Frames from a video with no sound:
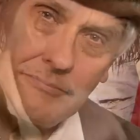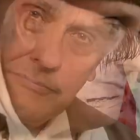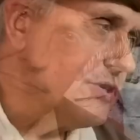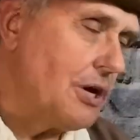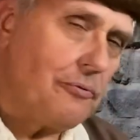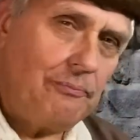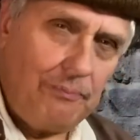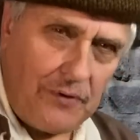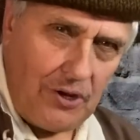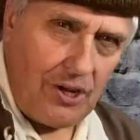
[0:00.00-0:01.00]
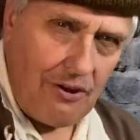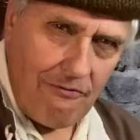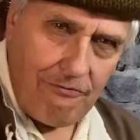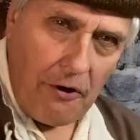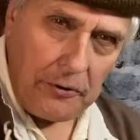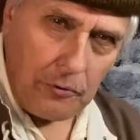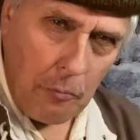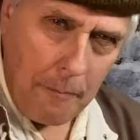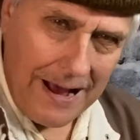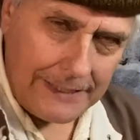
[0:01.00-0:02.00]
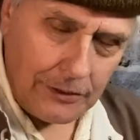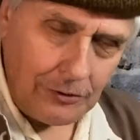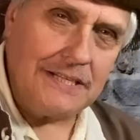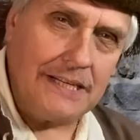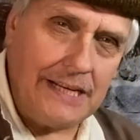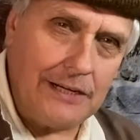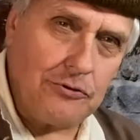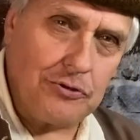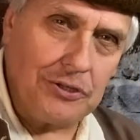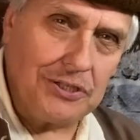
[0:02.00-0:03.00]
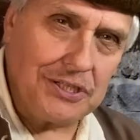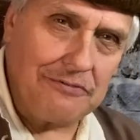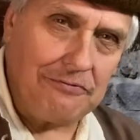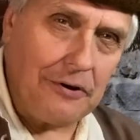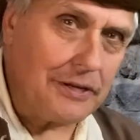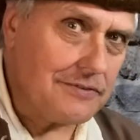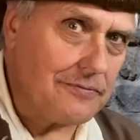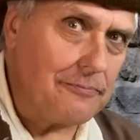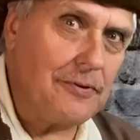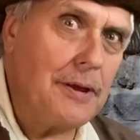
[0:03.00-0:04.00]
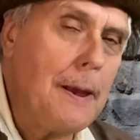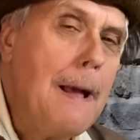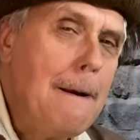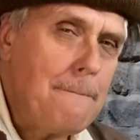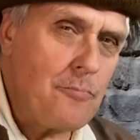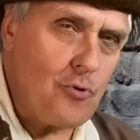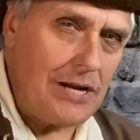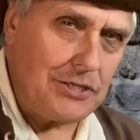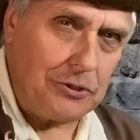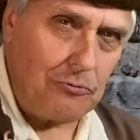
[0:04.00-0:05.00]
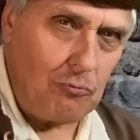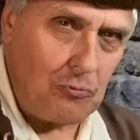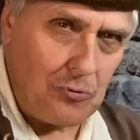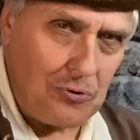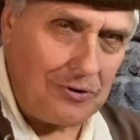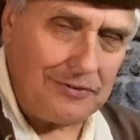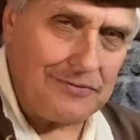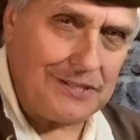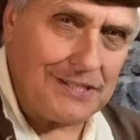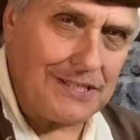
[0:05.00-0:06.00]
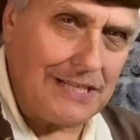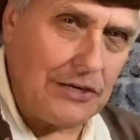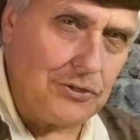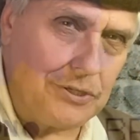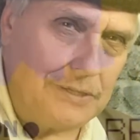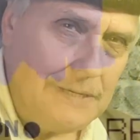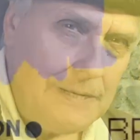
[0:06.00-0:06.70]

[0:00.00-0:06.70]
So, the final battle in our trilogy of fights from the Breton War of Succession.